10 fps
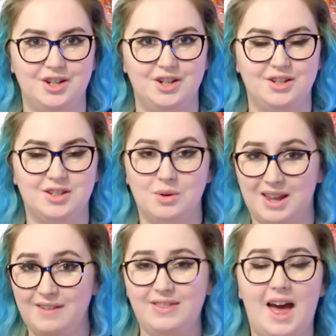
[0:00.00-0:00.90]
So
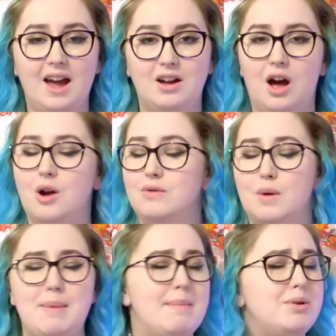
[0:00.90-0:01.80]
give that a go.
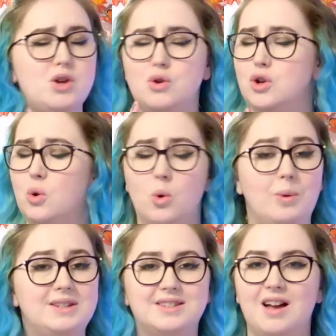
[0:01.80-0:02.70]
Remember, you can
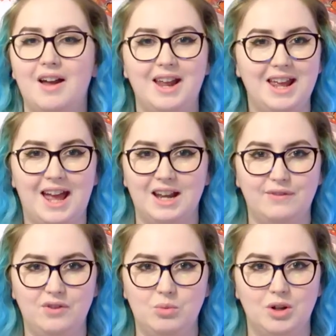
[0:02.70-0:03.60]
always start it again if
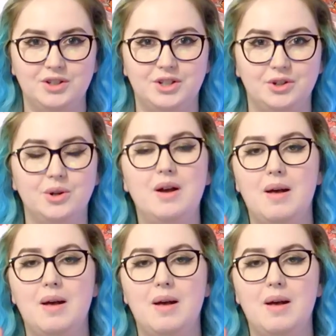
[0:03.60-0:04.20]
you want to,